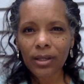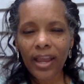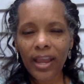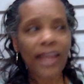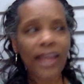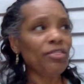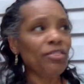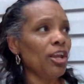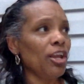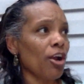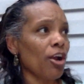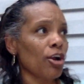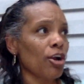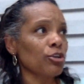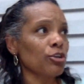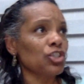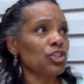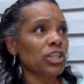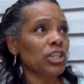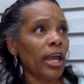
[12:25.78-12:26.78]
And then
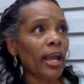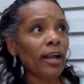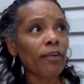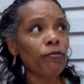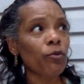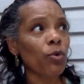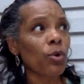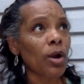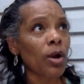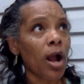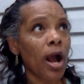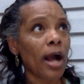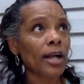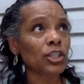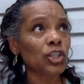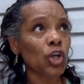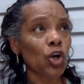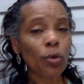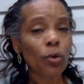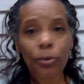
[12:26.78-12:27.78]
her check for
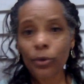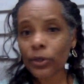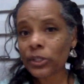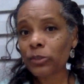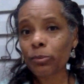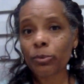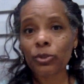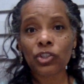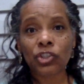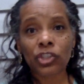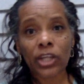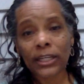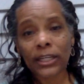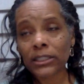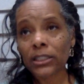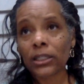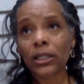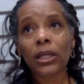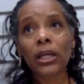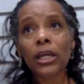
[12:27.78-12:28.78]
October is
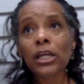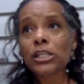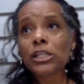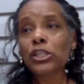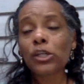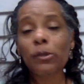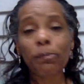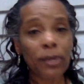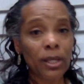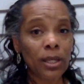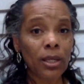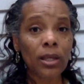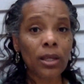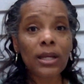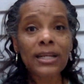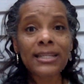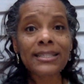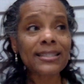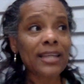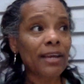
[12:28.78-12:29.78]
projected to be
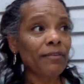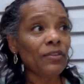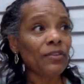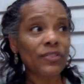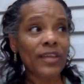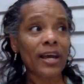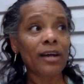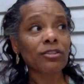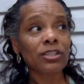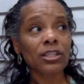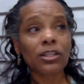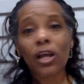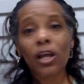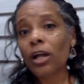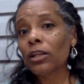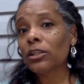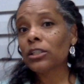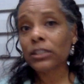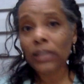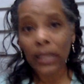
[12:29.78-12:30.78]

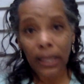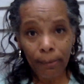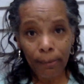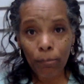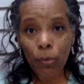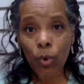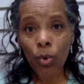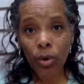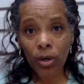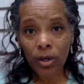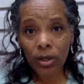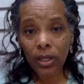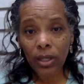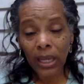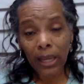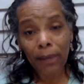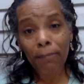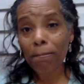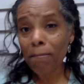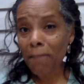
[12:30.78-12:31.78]
$7,000 and more.
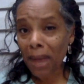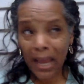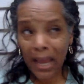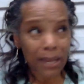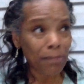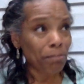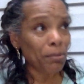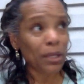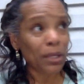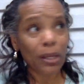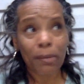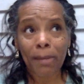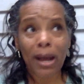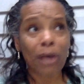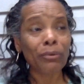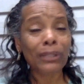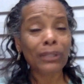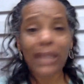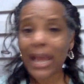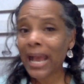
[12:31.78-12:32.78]
It might be
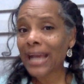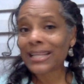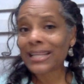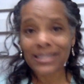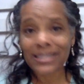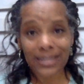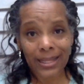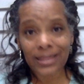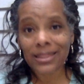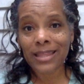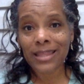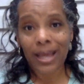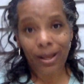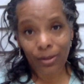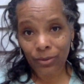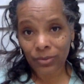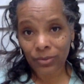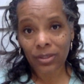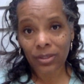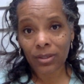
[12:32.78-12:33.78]
about $9,000,
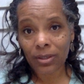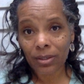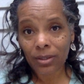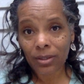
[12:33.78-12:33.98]
$10,000.